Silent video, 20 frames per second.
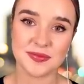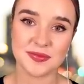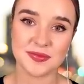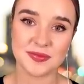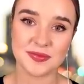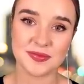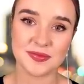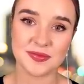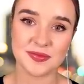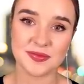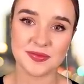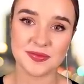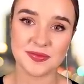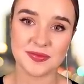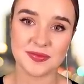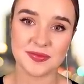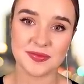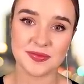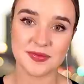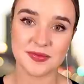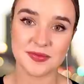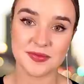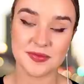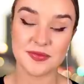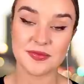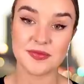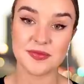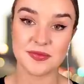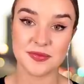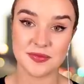
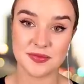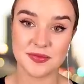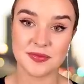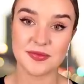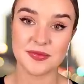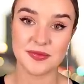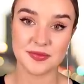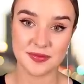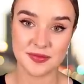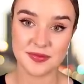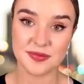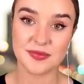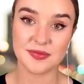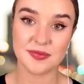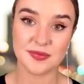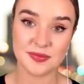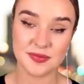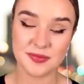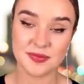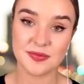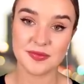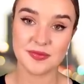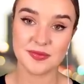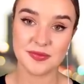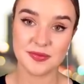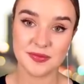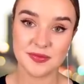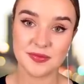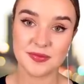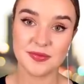
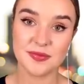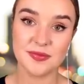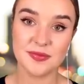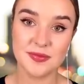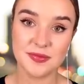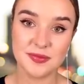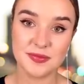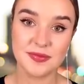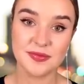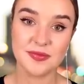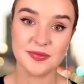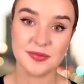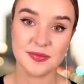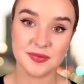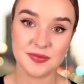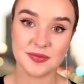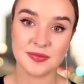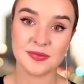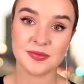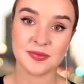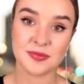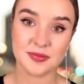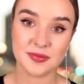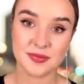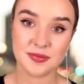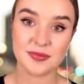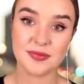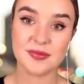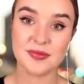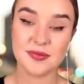
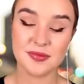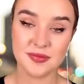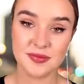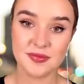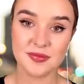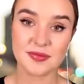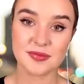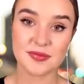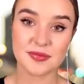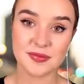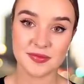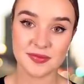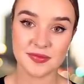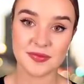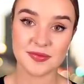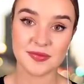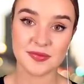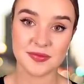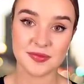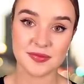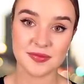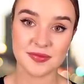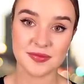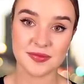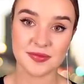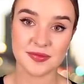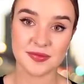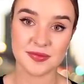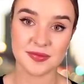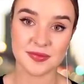
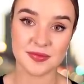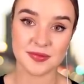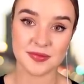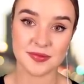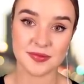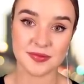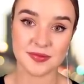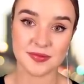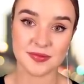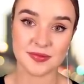The person shown says nothing.